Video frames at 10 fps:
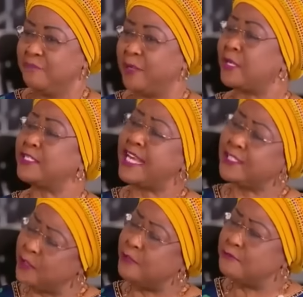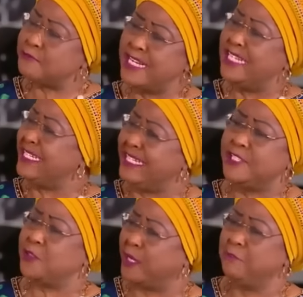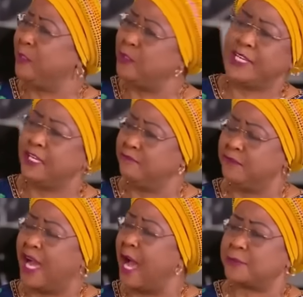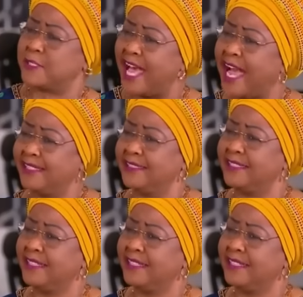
because they don't really need to keep looking outside.